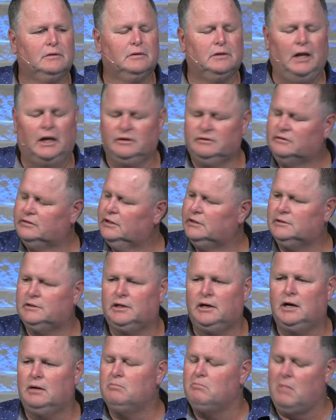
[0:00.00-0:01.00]
And I sat
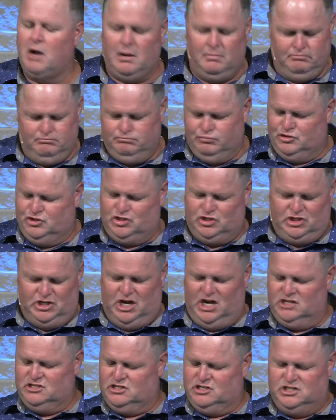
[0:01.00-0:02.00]
there and my
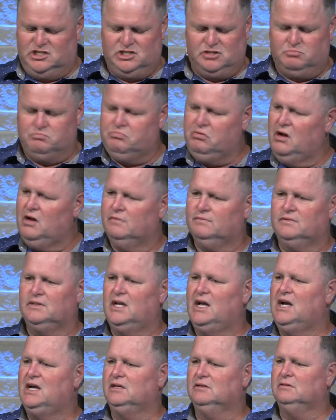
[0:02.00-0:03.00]
chest just popped
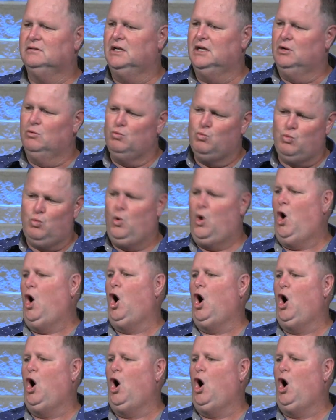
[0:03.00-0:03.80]
out. I was like, wow.